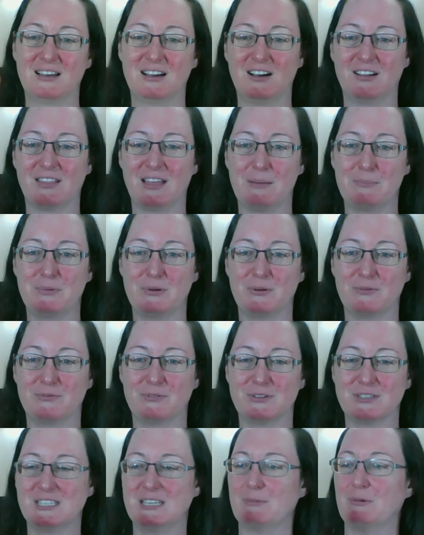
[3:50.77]
All that
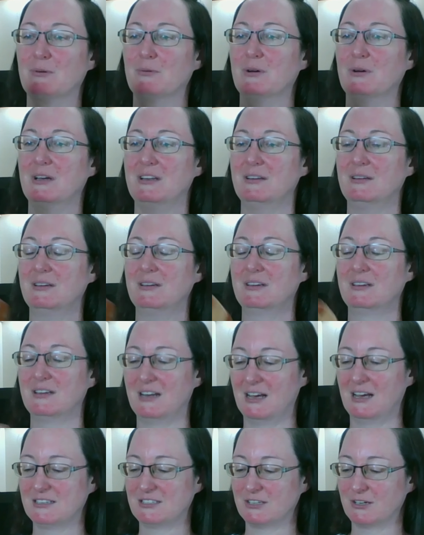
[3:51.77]
beautiful Zebrawood,
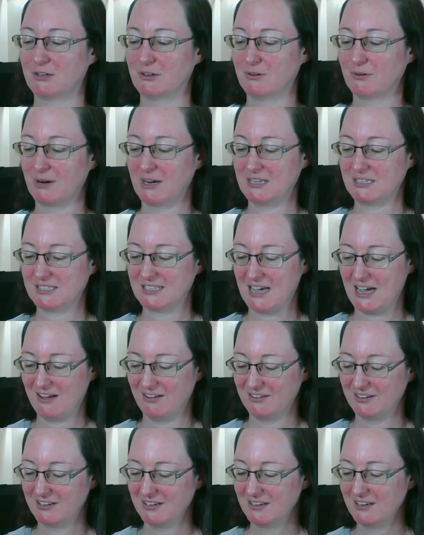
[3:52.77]
and it has a great
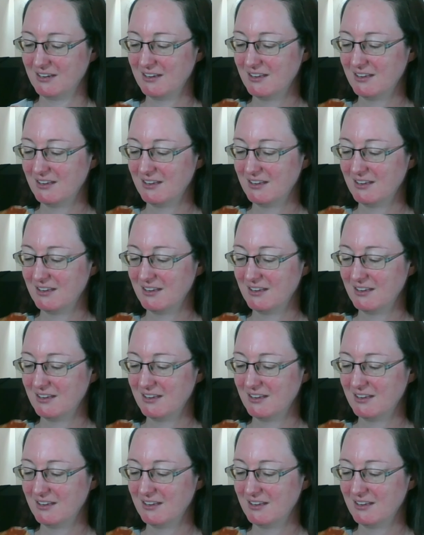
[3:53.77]
sound.